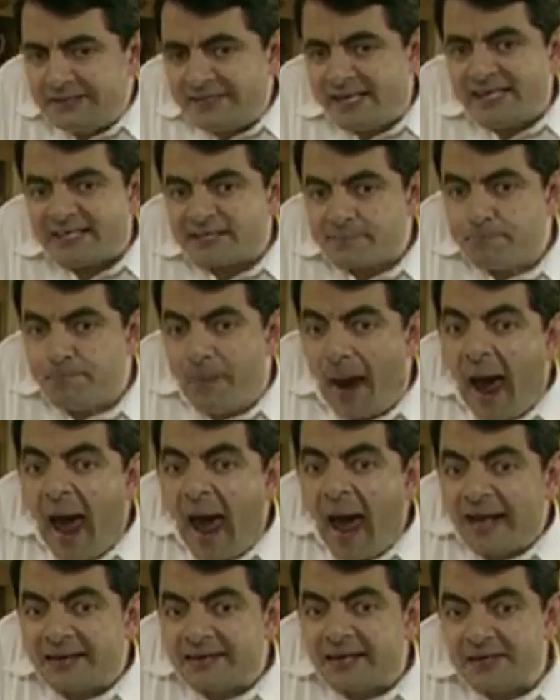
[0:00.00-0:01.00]
'Tis
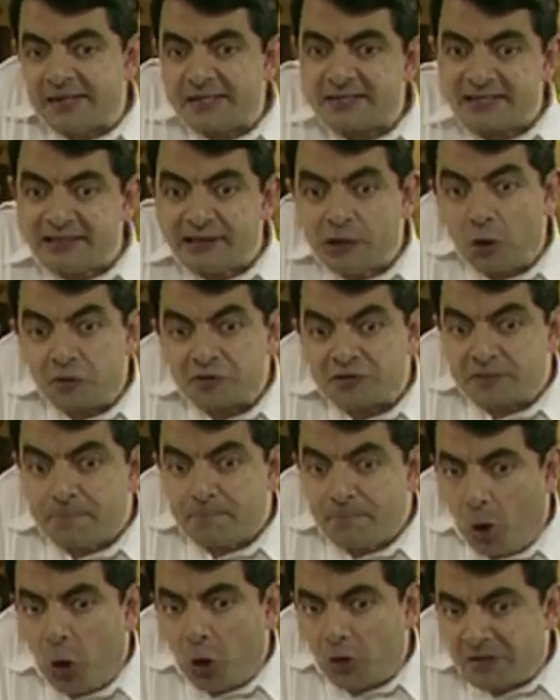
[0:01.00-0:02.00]
Pan and his
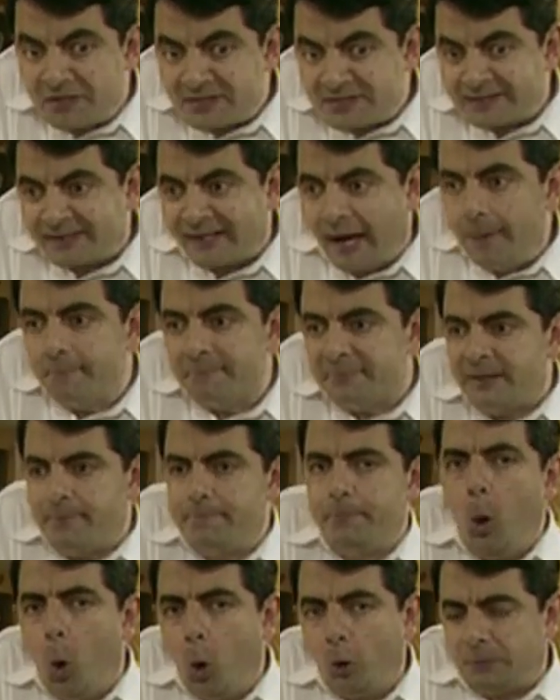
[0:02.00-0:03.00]
lost boys come
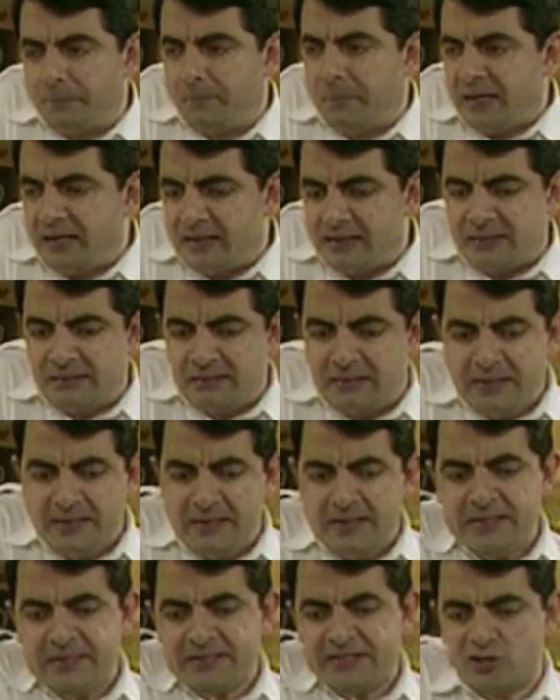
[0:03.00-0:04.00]
to board me.
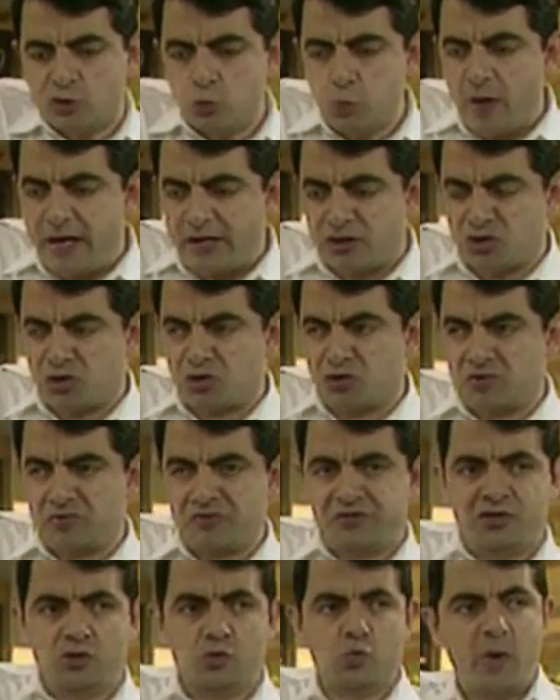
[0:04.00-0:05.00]
Swish,
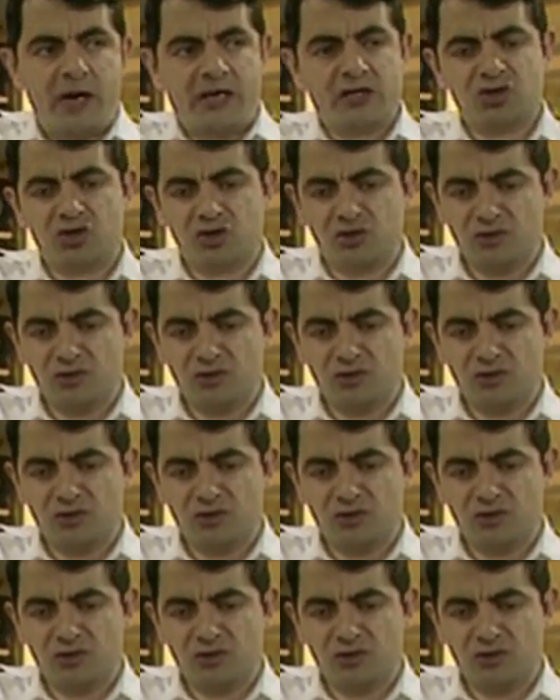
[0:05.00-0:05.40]
swish.